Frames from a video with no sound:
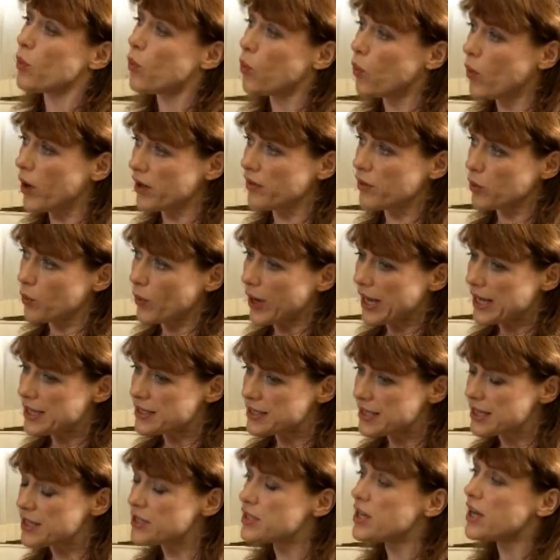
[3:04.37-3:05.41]
One of the
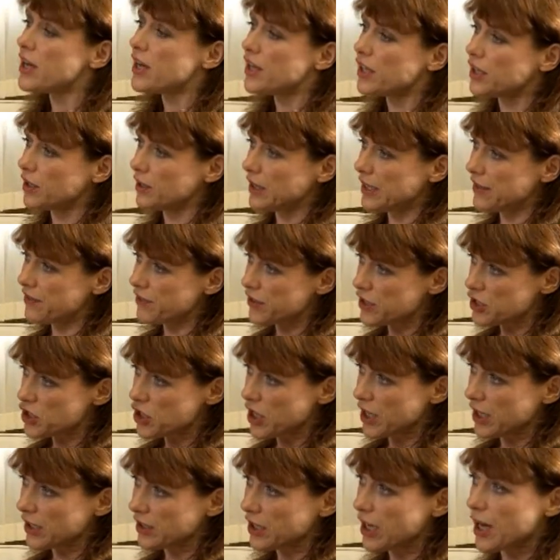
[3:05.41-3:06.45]
ways is you lift the
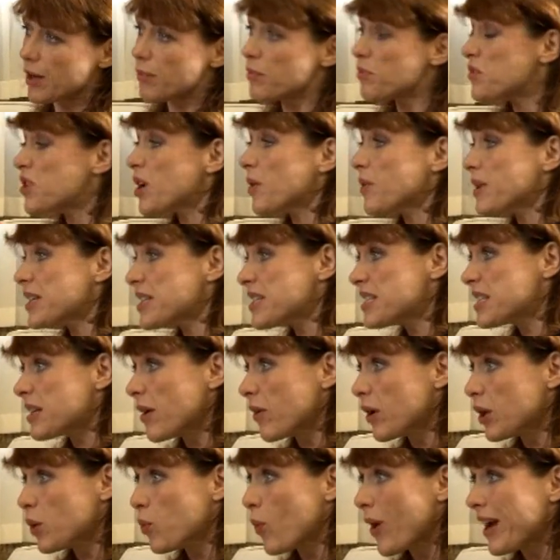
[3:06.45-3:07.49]
child up, don't
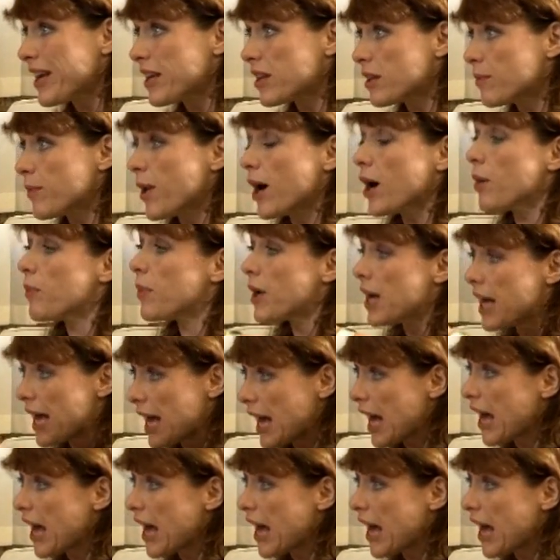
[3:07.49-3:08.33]
necessarily wake them up,